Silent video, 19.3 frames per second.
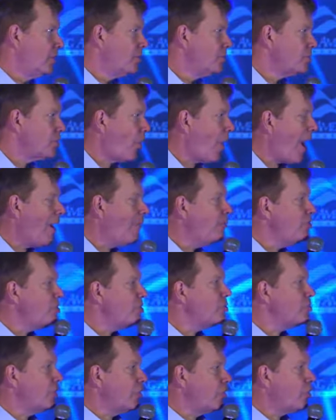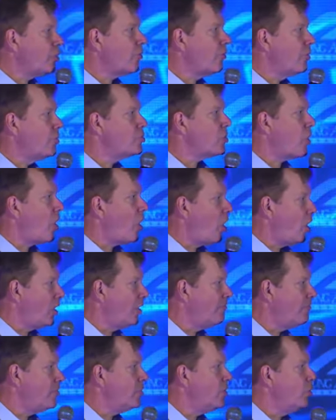So I would just encourage
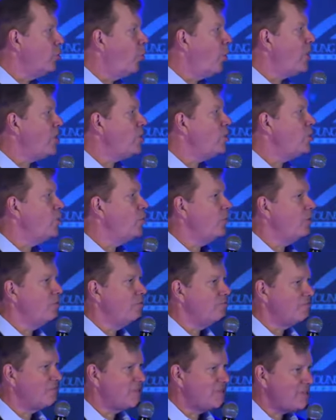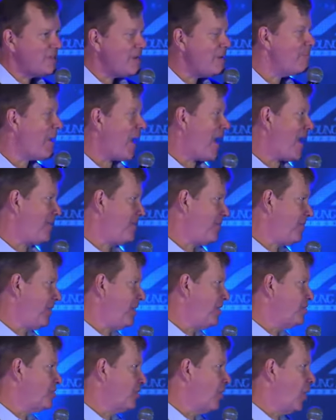all of you when you see bad
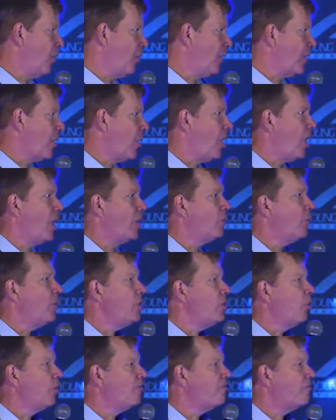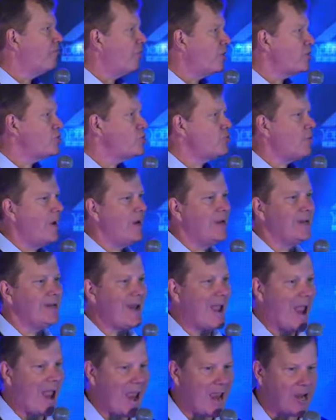things going on, when you are frustrated
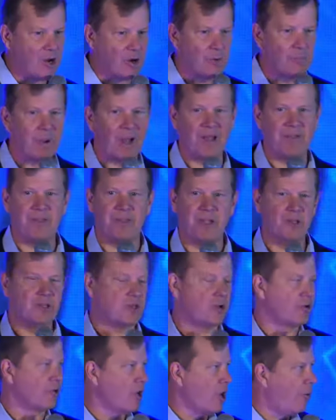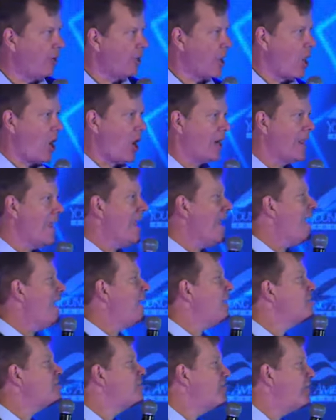and angered by things that are going on,
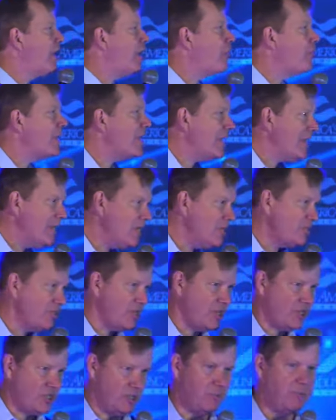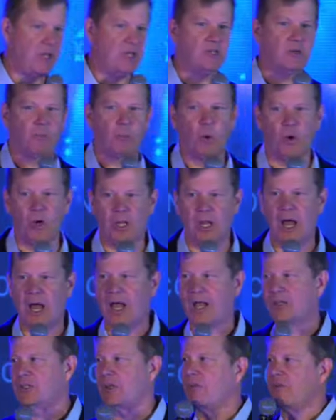it is very easy to be
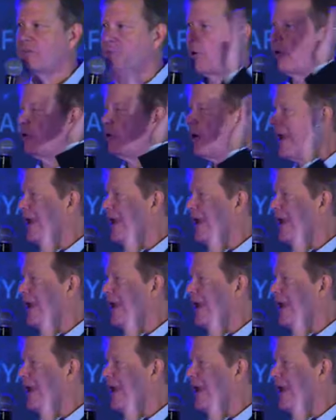demoralized and throw your